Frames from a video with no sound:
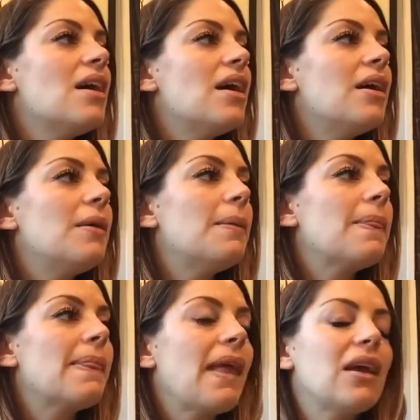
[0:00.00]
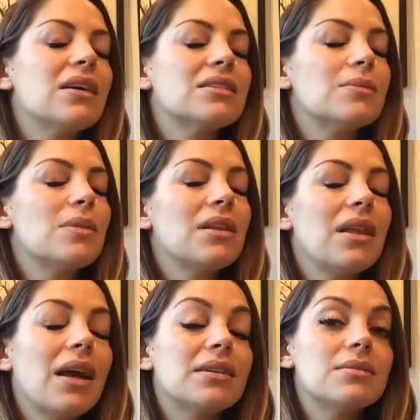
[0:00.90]
I got some of the
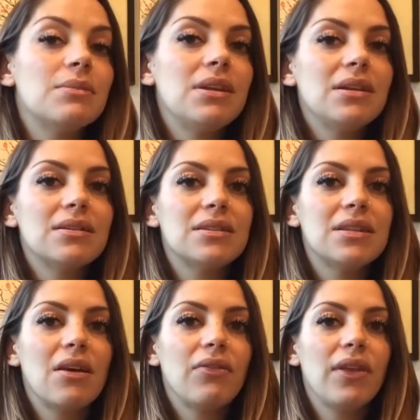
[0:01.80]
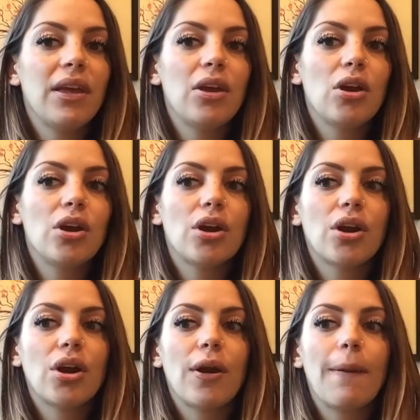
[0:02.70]
last minute stuff, like
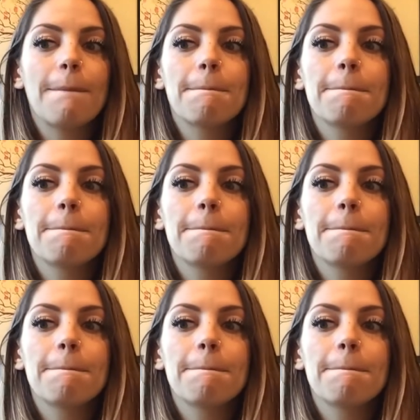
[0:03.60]
her